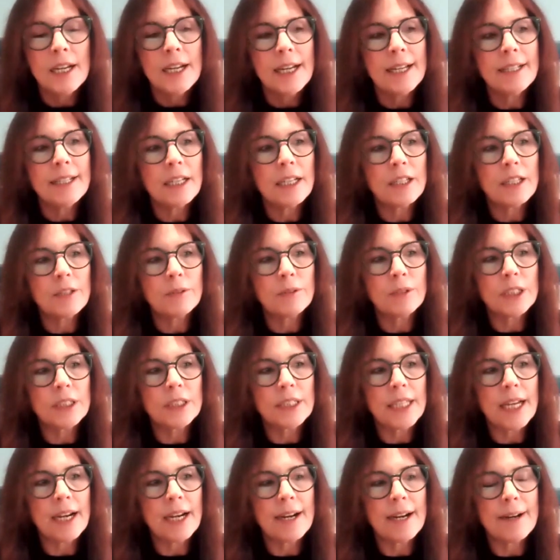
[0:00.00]
In other words,
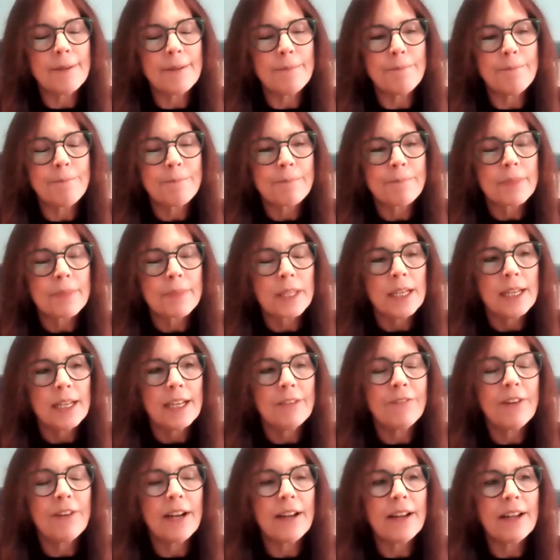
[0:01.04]

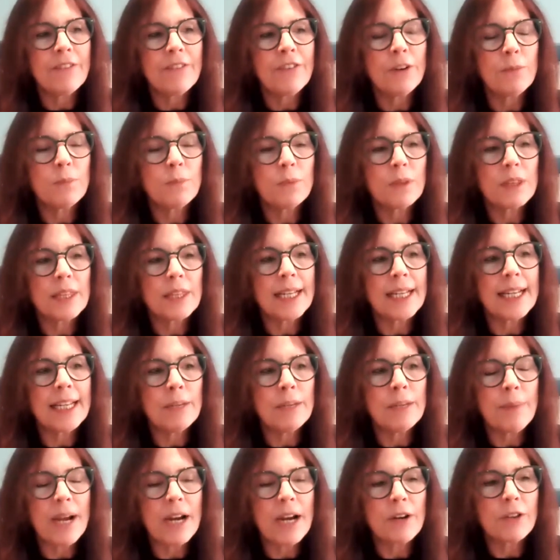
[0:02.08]
if I'm thinking
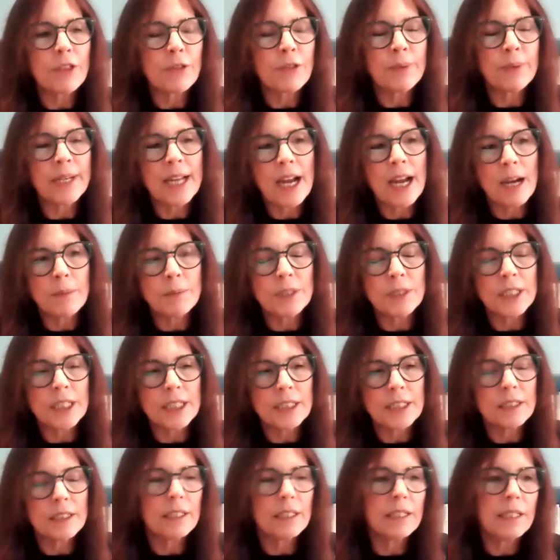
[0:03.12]
about three
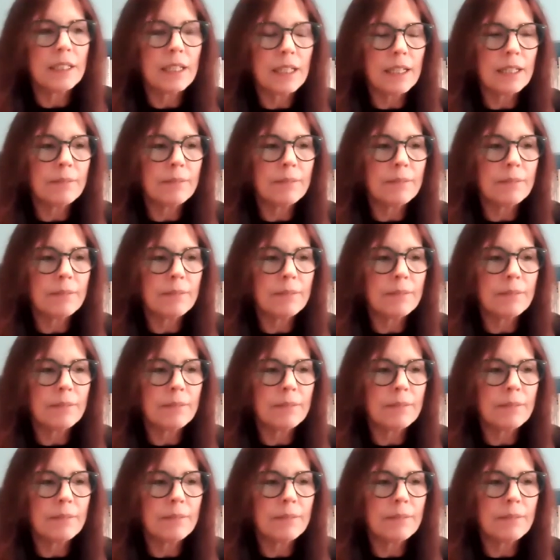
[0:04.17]
options and